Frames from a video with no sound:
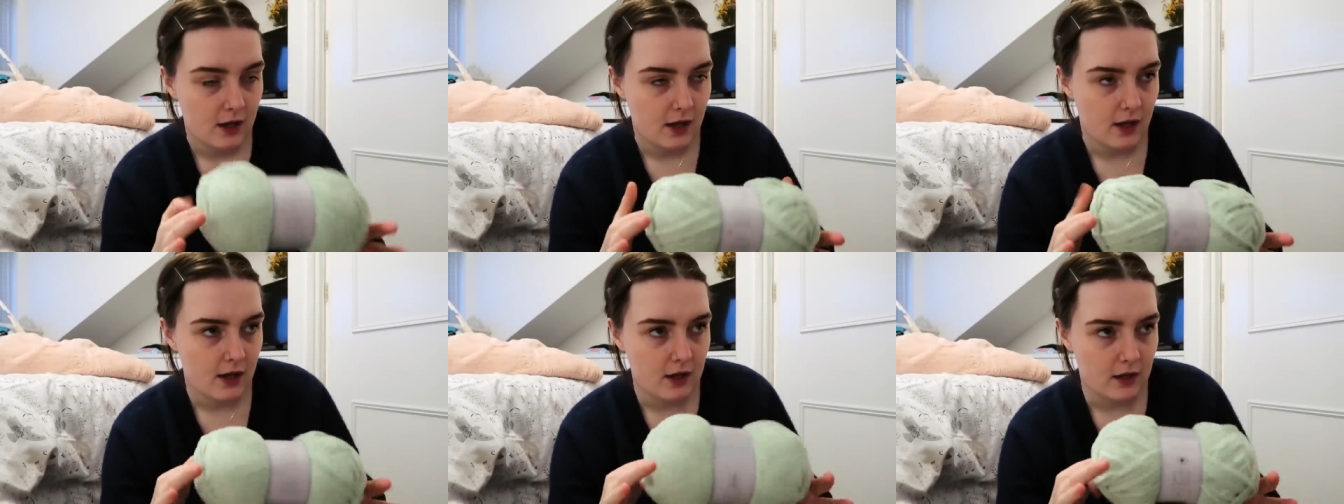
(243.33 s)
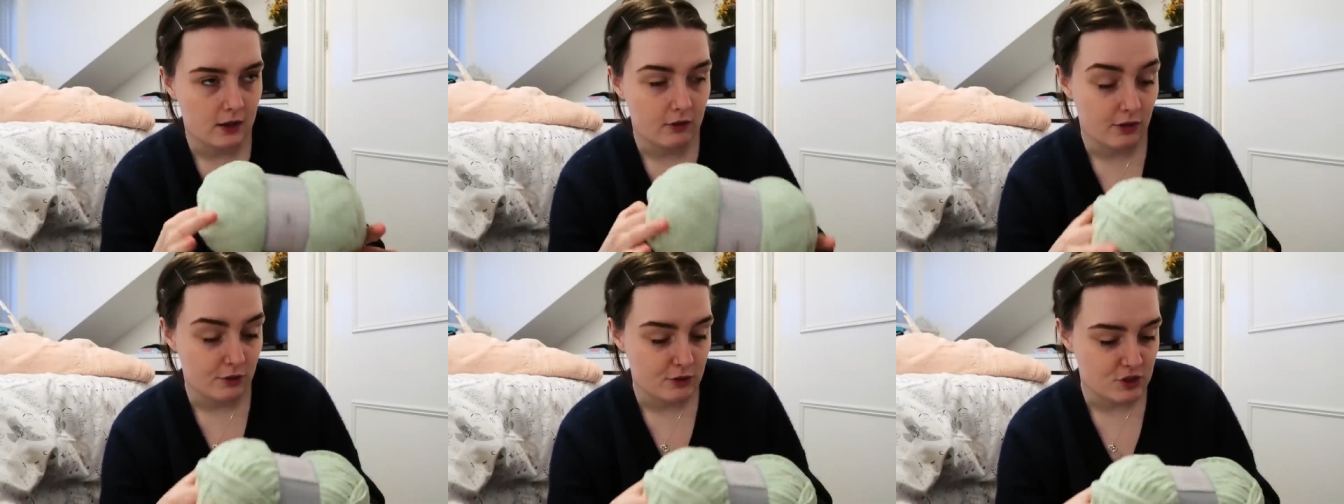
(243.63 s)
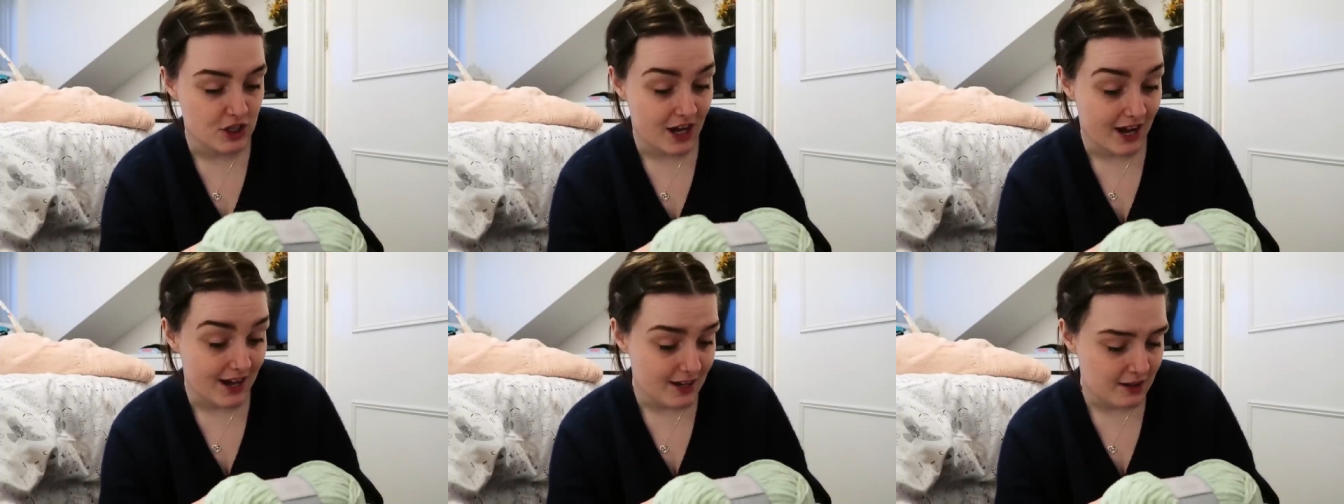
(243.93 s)
uh,
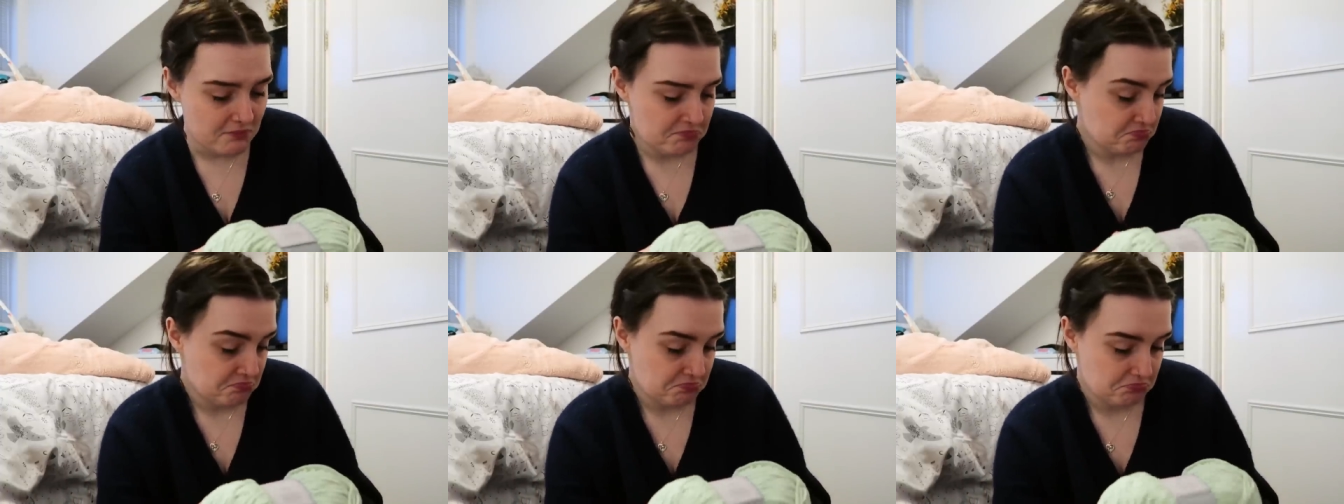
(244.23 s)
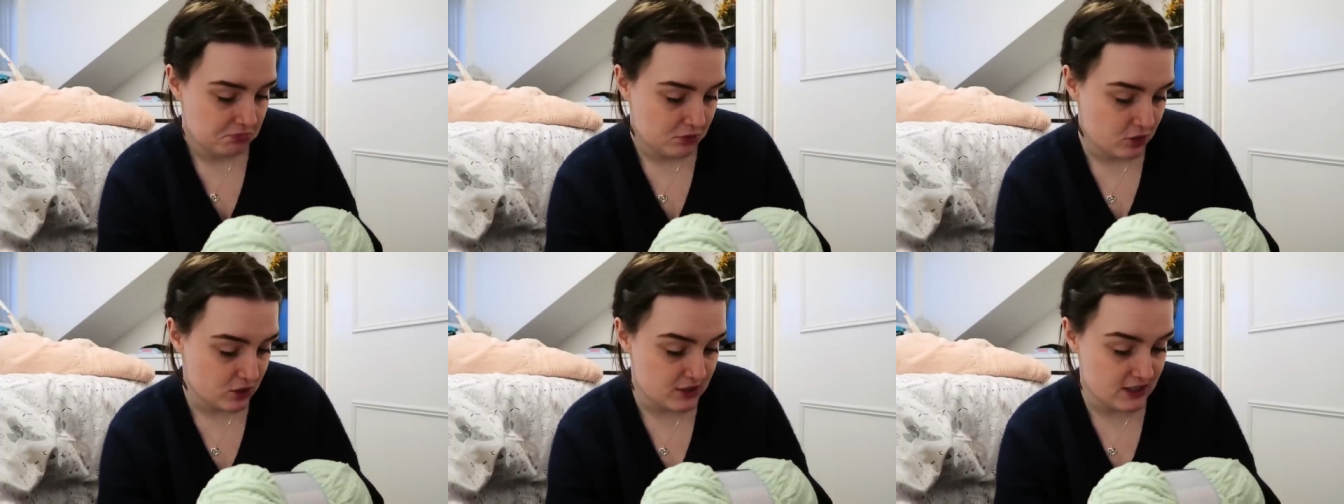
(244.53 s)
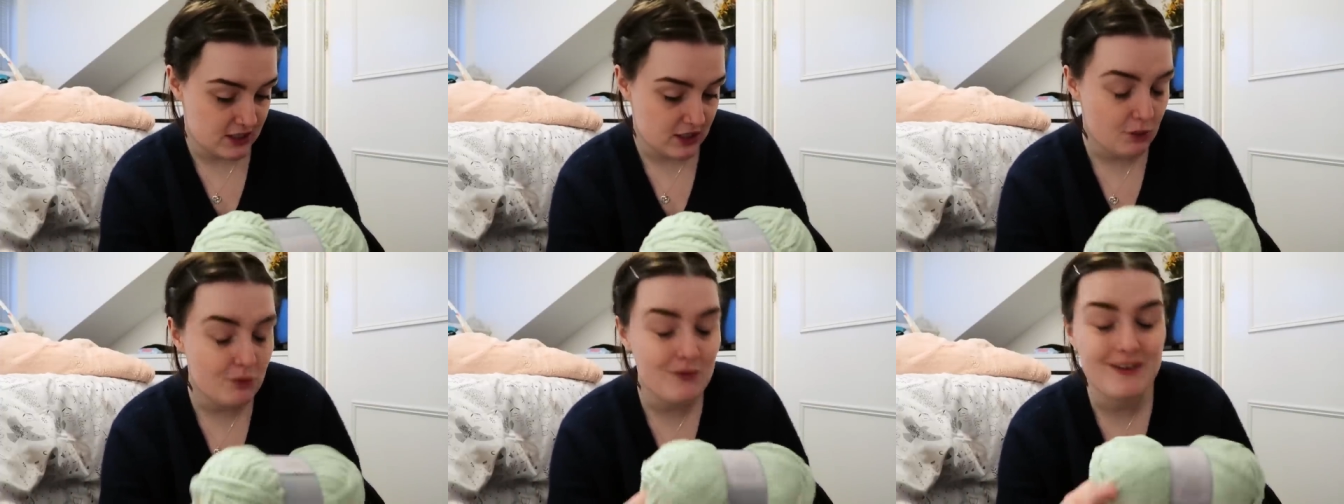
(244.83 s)
crochet because
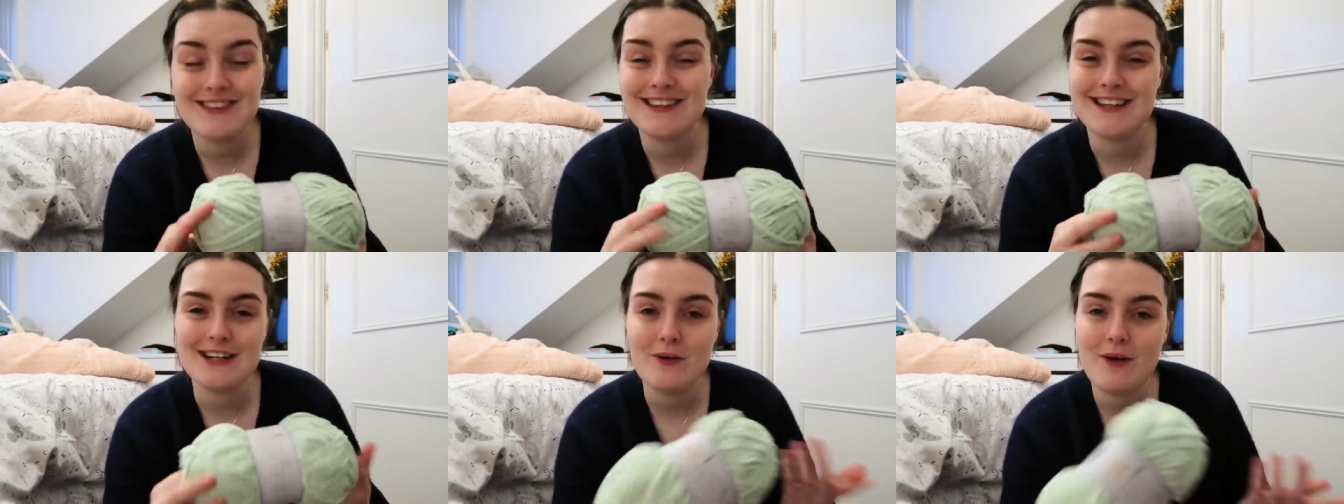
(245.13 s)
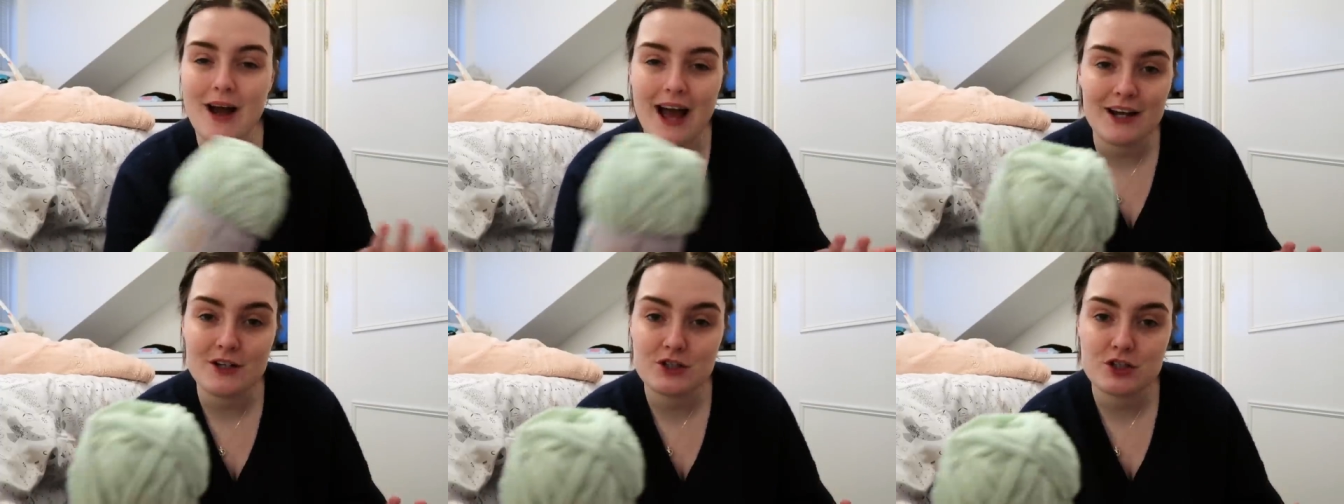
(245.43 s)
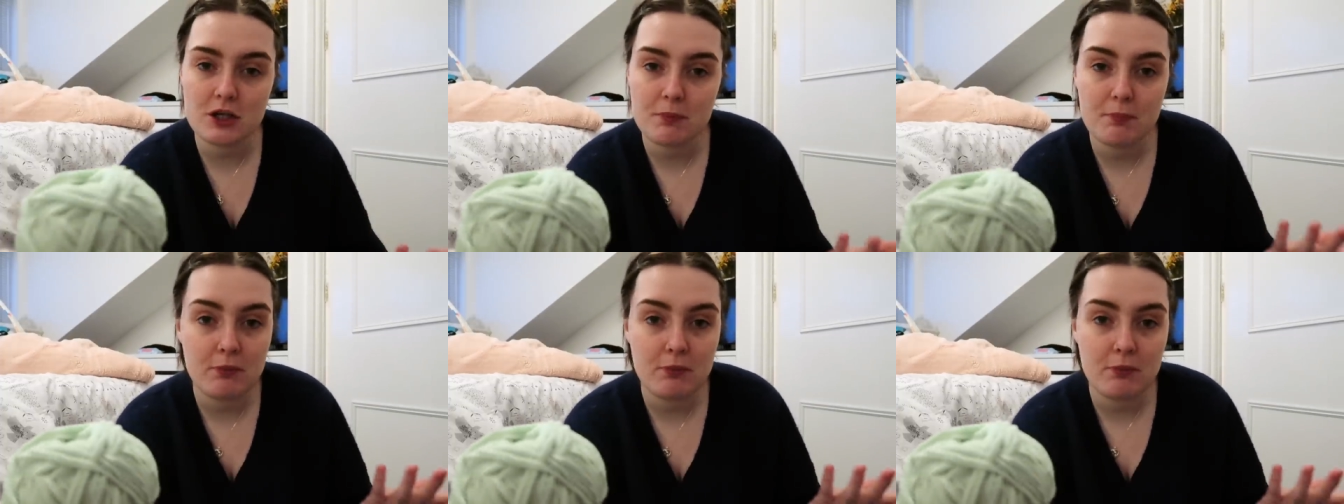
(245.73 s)
they don't they don't actually